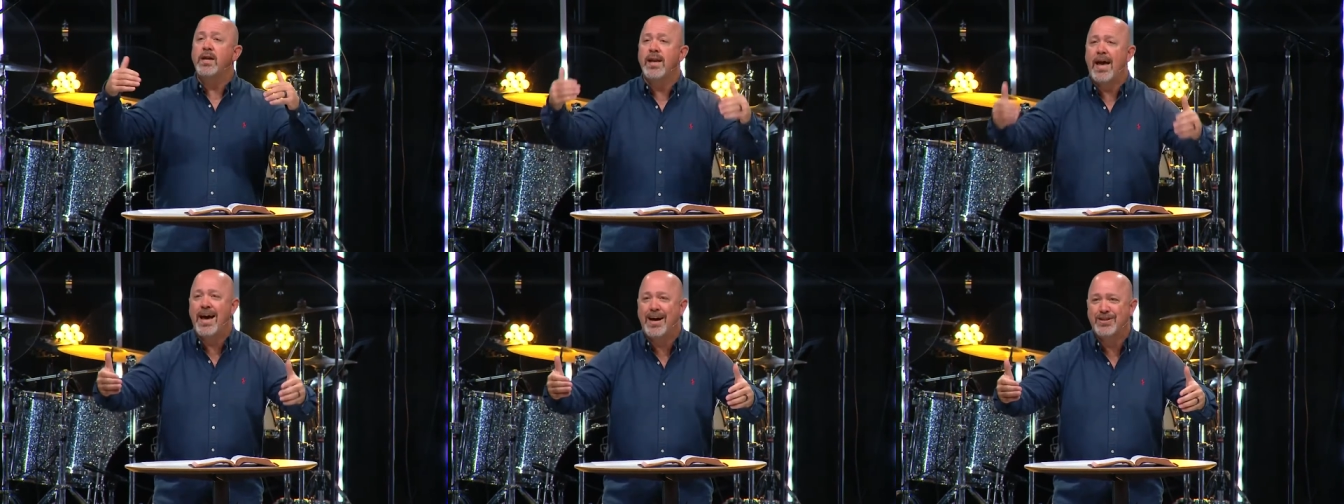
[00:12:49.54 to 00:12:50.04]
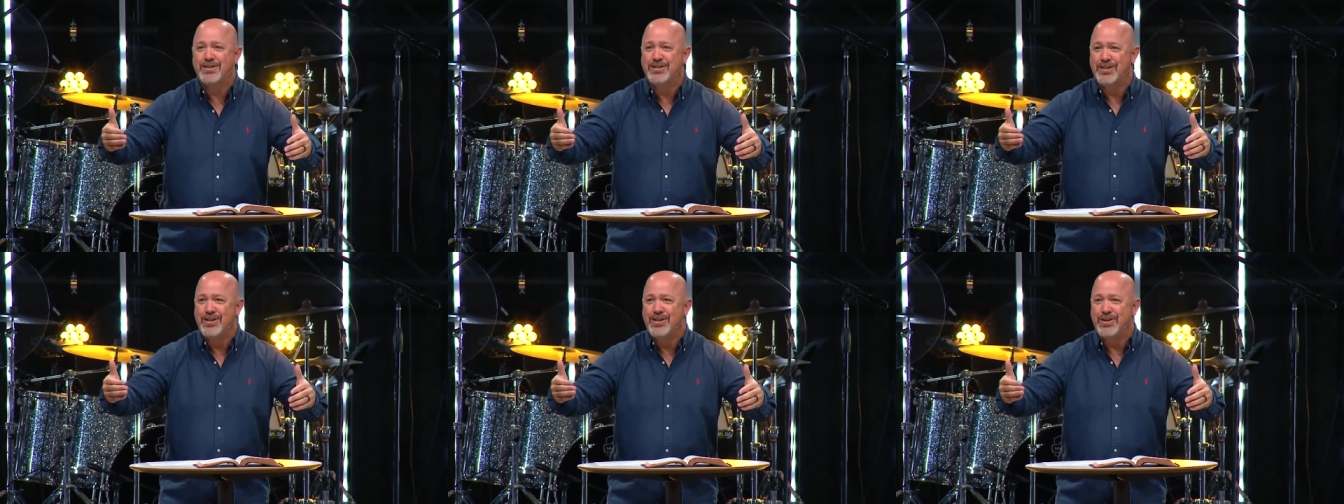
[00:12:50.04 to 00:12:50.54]
now
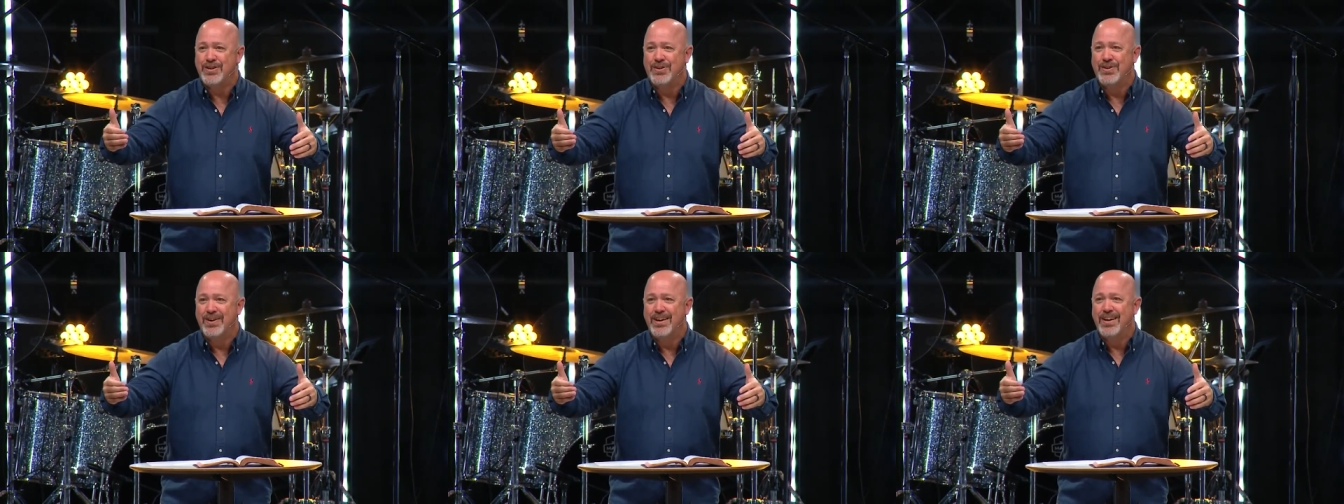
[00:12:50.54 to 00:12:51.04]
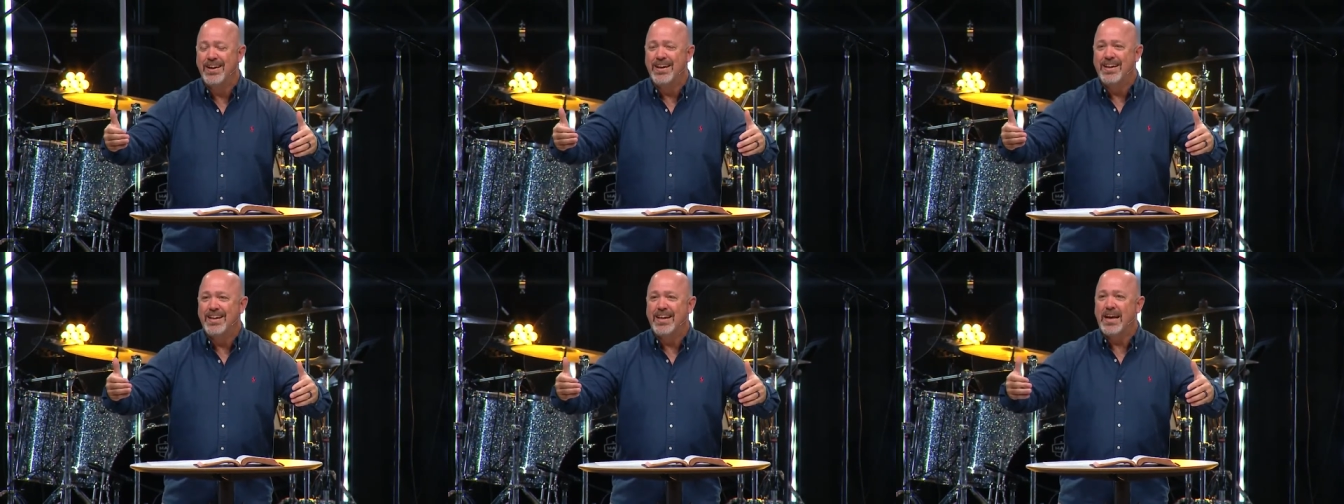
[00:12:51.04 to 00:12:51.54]
do?
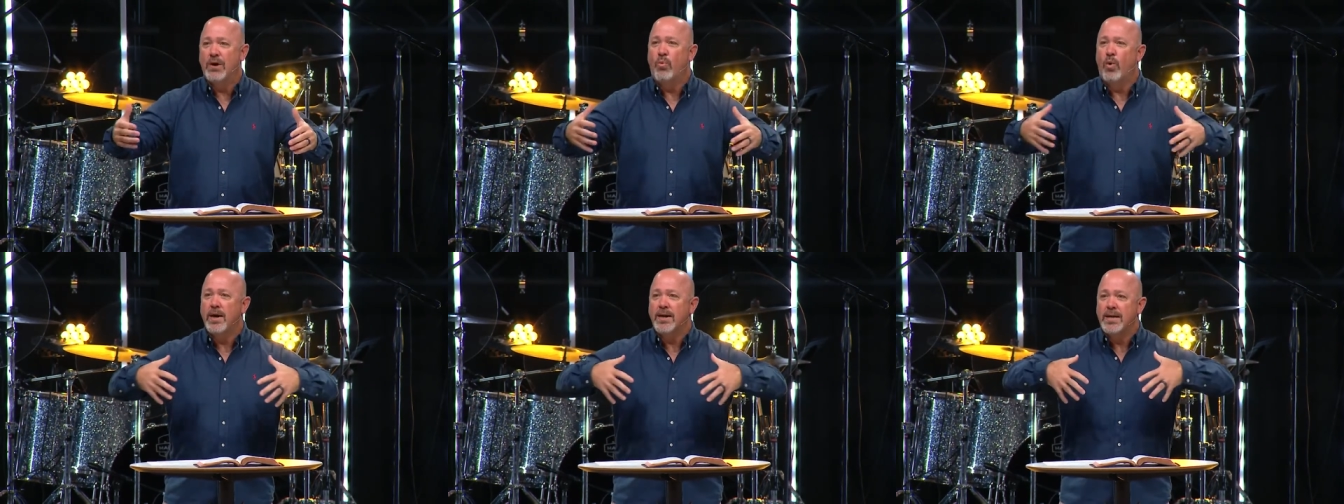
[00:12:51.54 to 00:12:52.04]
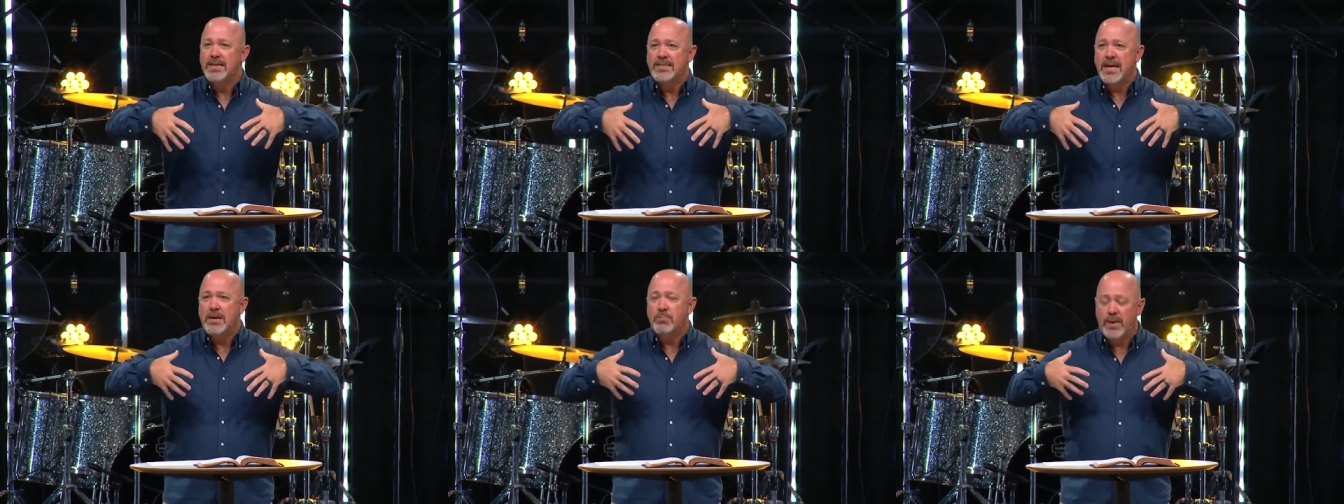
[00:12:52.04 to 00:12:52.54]
Like, what can
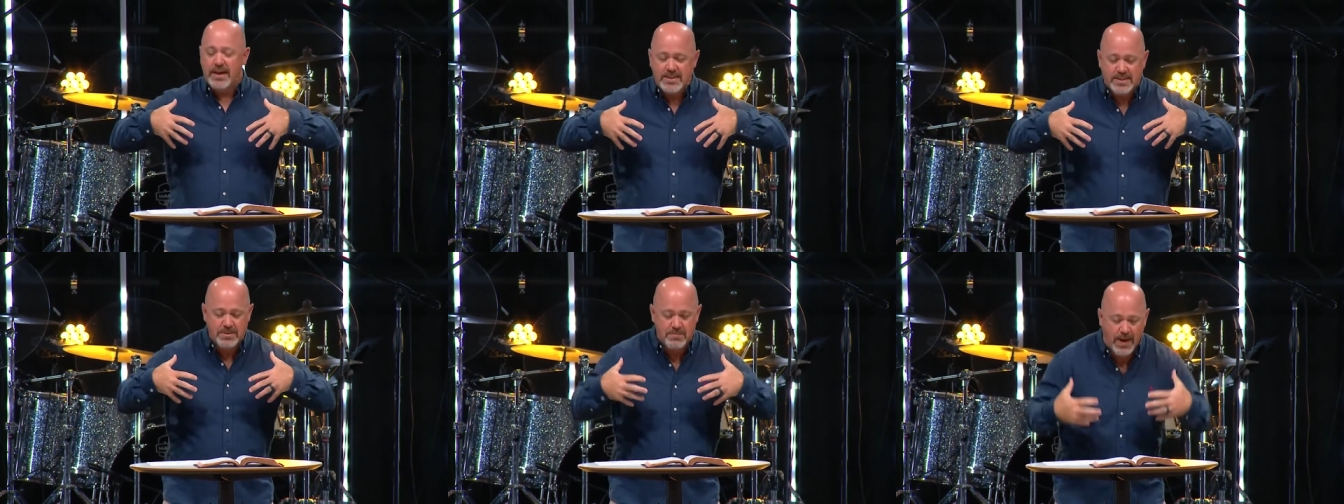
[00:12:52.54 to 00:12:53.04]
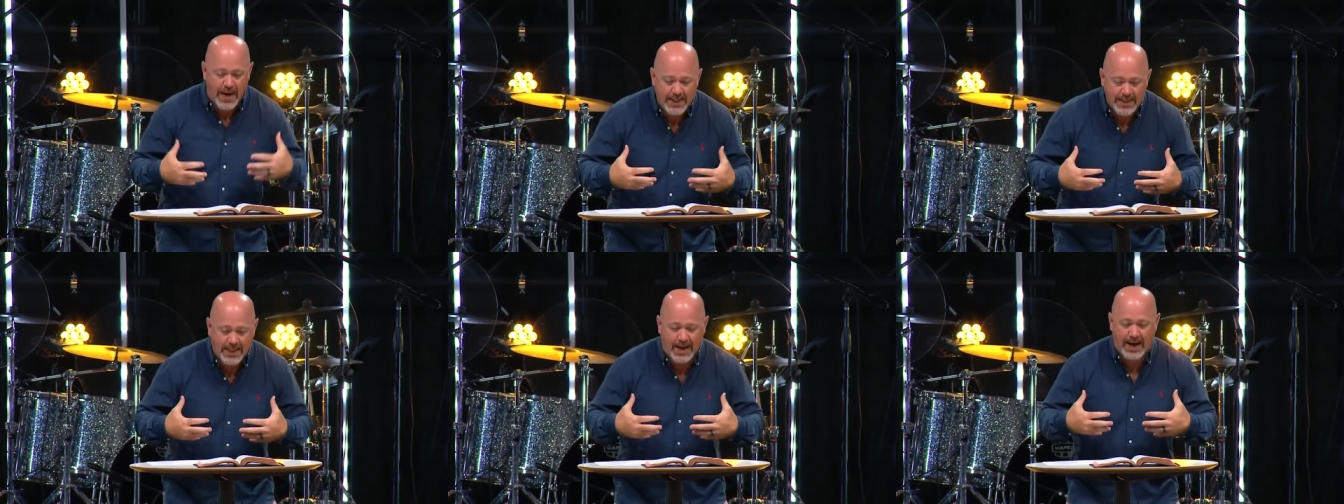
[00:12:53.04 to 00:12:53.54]
take place in my
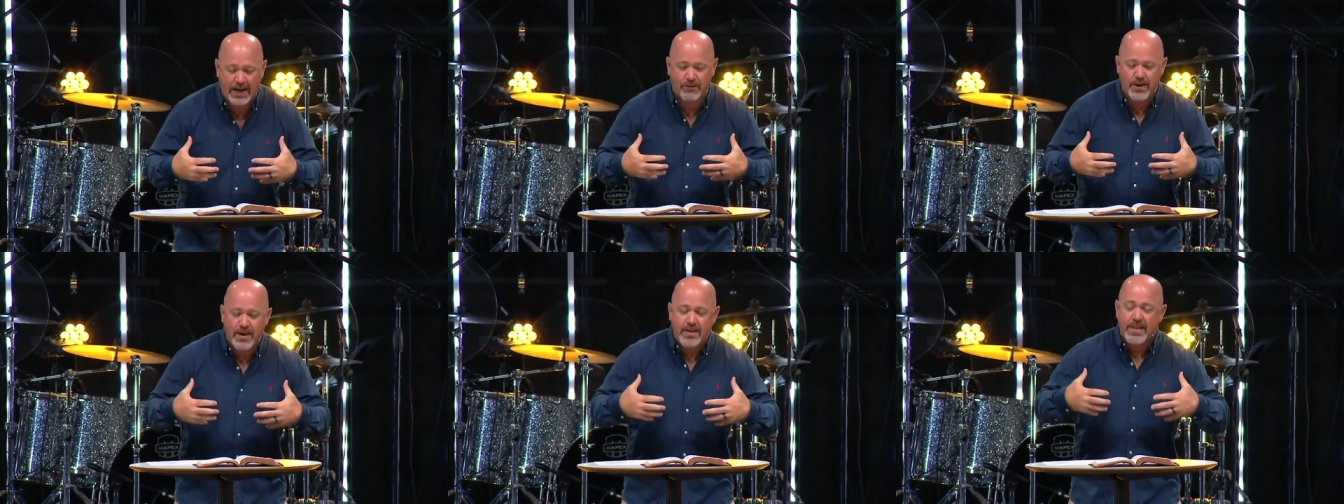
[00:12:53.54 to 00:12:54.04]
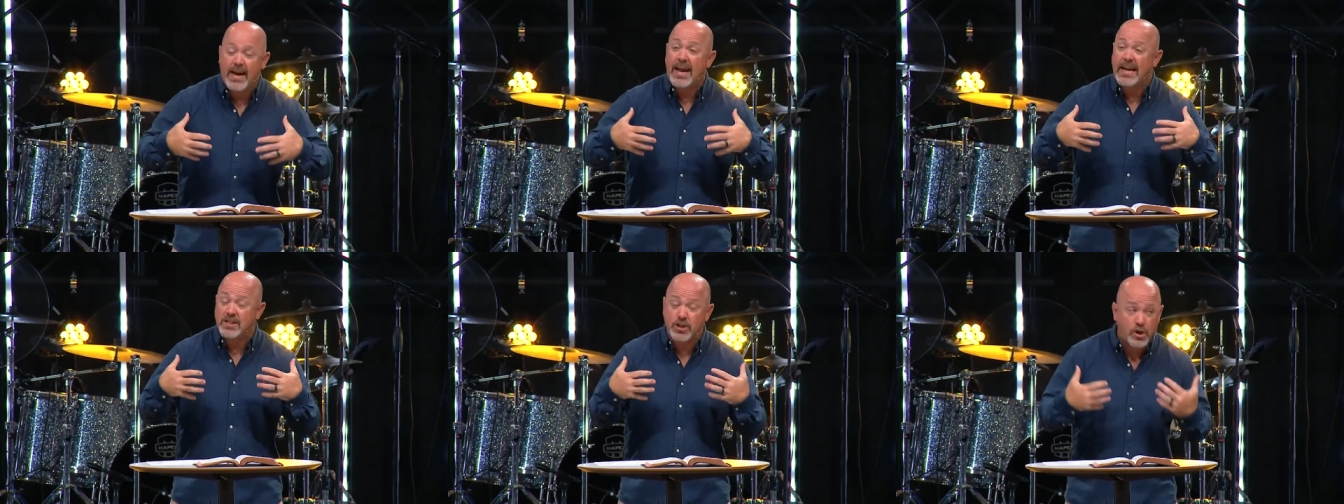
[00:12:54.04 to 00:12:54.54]
life that
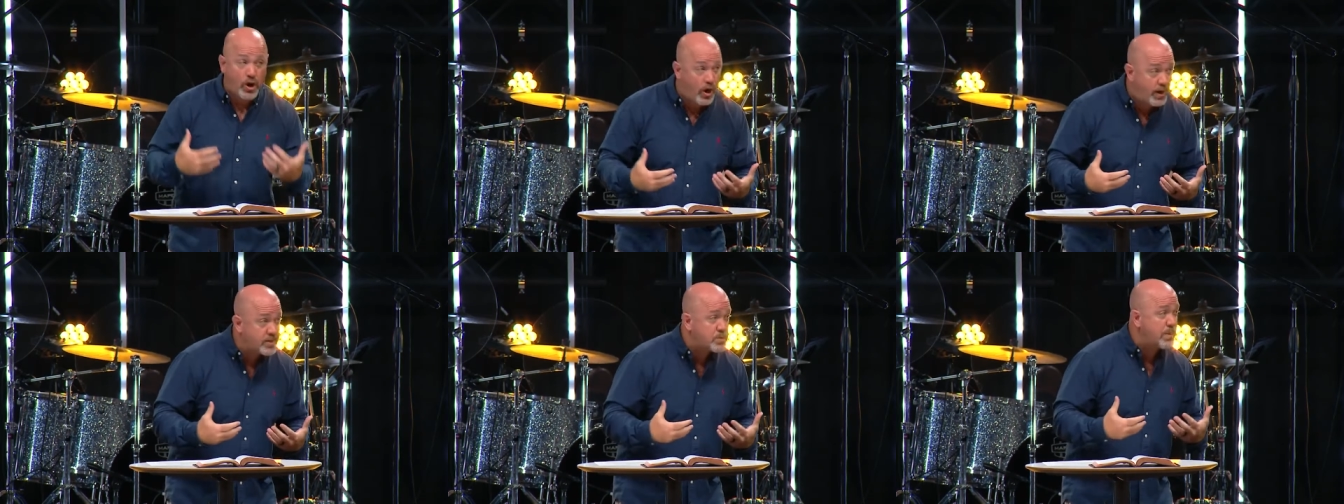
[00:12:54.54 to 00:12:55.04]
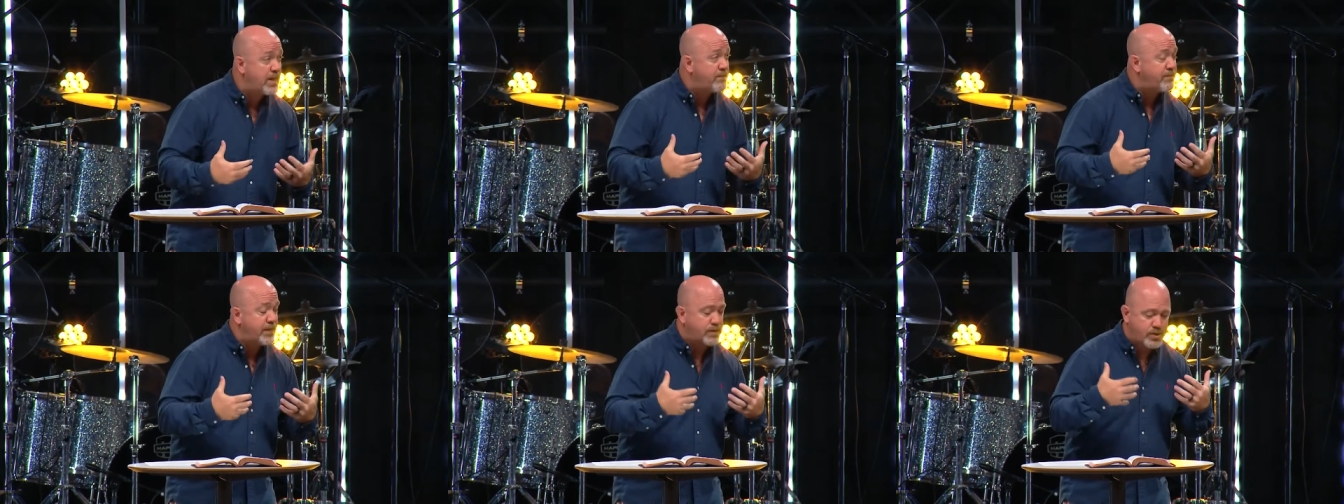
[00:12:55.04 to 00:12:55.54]
has caused me to
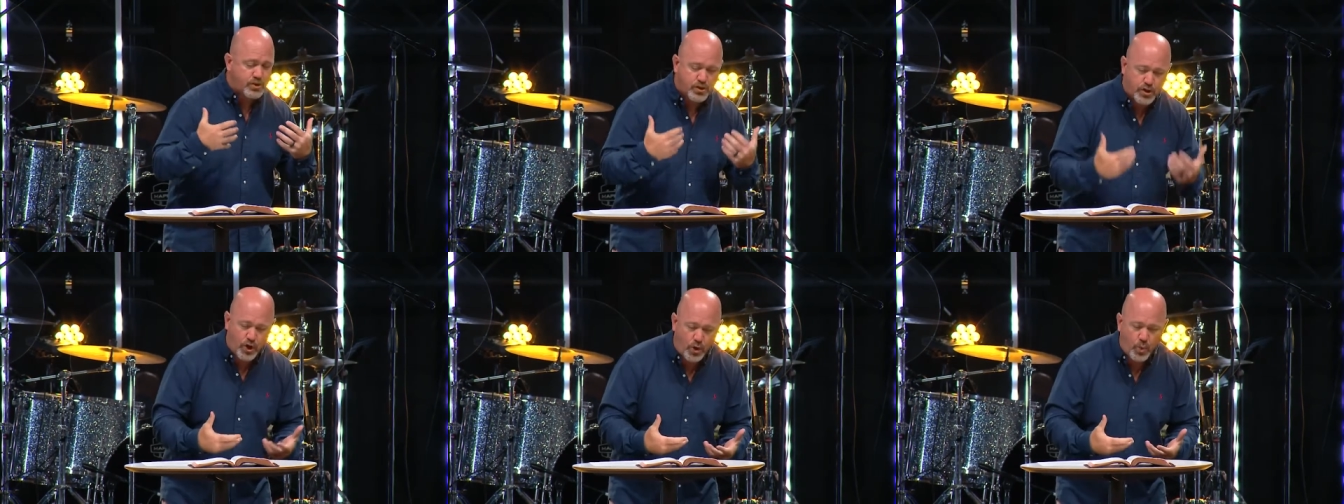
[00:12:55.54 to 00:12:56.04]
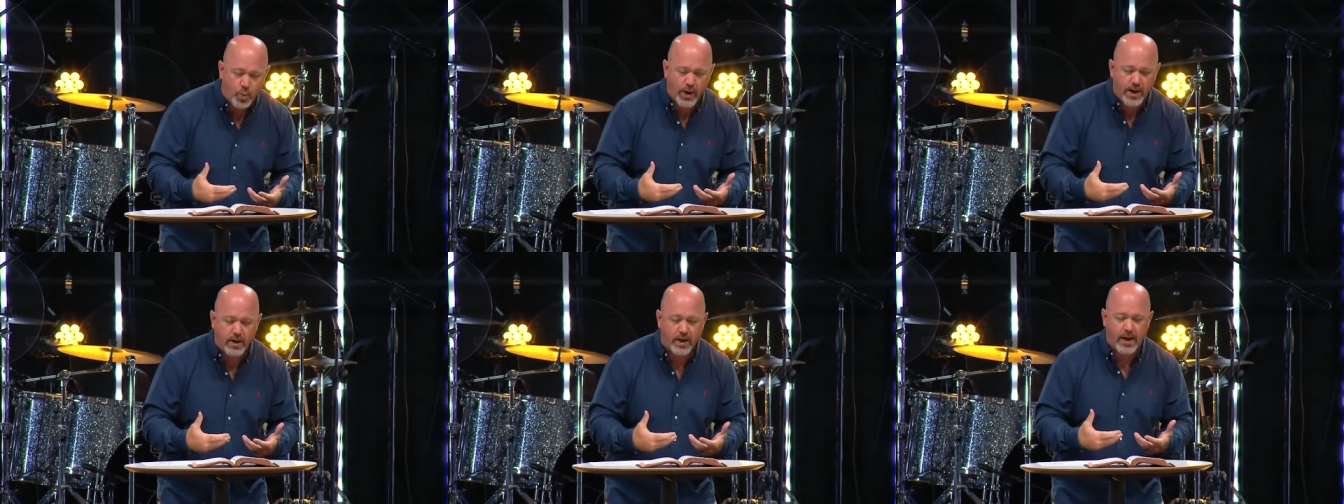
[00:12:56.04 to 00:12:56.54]
feel so
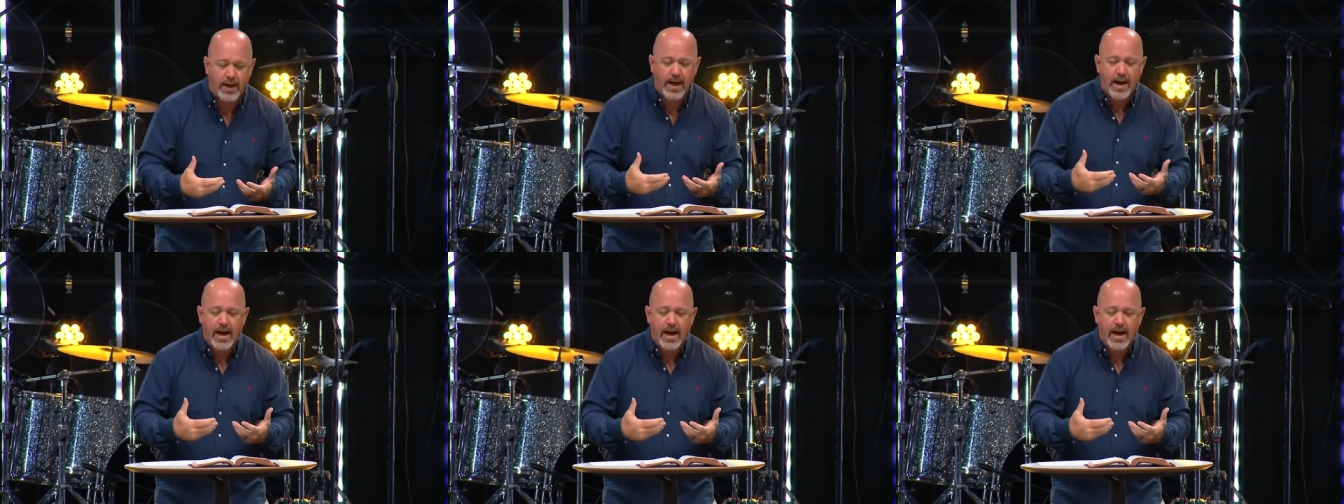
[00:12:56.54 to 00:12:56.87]
weary?